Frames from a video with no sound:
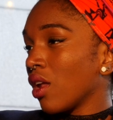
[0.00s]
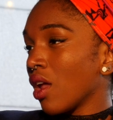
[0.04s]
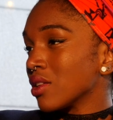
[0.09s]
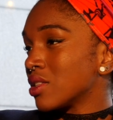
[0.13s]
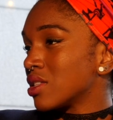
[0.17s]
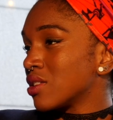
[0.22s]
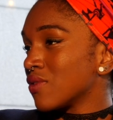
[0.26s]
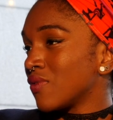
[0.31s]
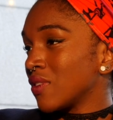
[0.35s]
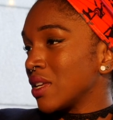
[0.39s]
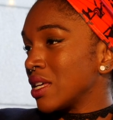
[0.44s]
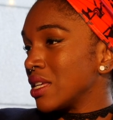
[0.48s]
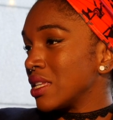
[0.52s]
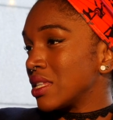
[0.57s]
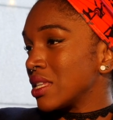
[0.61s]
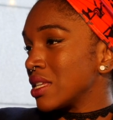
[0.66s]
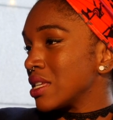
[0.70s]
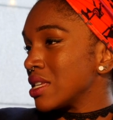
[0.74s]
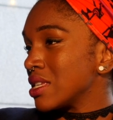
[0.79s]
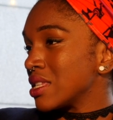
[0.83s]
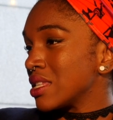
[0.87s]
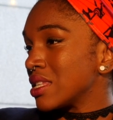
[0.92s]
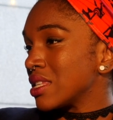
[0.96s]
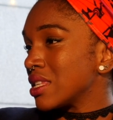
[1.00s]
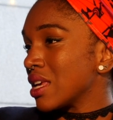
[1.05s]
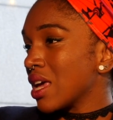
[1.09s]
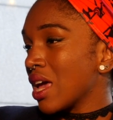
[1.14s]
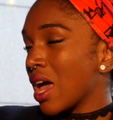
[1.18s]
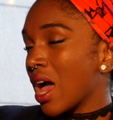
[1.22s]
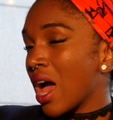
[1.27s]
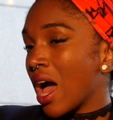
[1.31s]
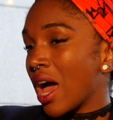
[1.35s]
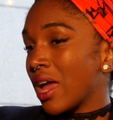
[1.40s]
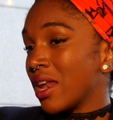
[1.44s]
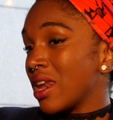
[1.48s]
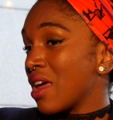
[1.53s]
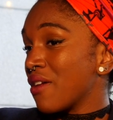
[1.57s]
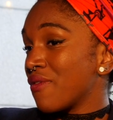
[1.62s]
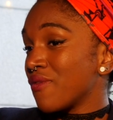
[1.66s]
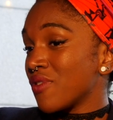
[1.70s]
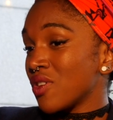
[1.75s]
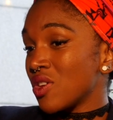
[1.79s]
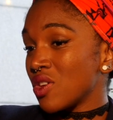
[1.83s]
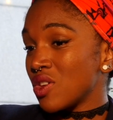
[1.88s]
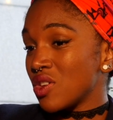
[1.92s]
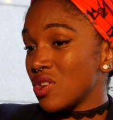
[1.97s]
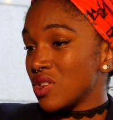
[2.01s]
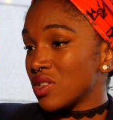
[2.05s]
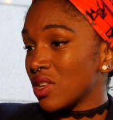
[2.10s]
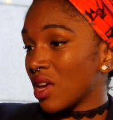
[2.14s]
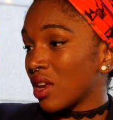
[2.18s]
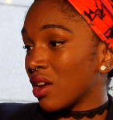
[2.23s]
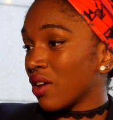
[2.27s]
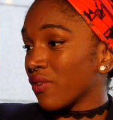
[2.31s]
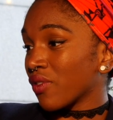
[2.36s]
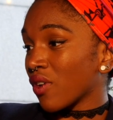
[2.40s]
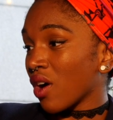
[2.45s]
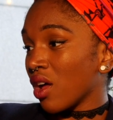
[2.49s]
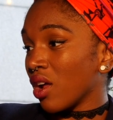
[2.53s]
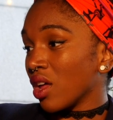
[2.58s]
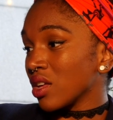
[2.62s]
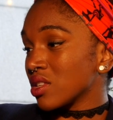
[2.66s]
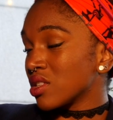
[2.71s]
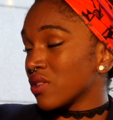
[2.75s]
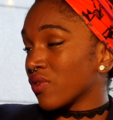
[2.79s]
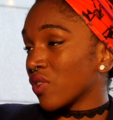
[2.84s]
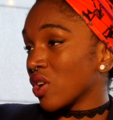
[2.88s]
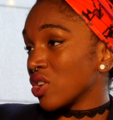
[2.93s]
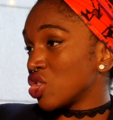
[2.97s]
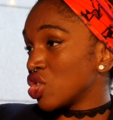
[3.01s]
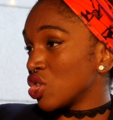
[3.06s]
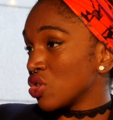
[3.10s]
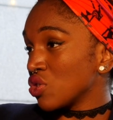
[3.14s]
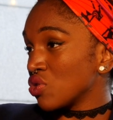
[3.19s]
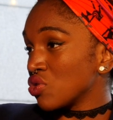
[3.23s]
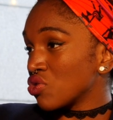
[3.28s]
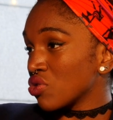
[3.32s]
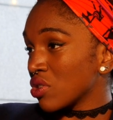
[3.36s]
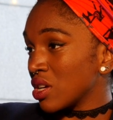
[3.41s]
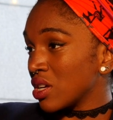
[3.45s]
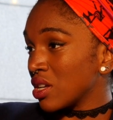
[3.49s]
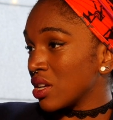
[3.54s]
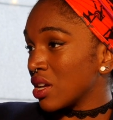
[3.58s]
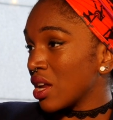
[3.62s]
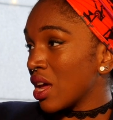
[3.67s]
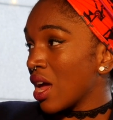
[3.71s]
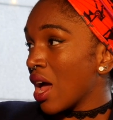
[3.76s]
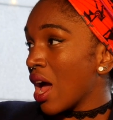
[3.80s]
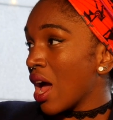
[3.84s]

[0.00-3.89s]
lots of nieces and nephews, and I've got lots of godchildren,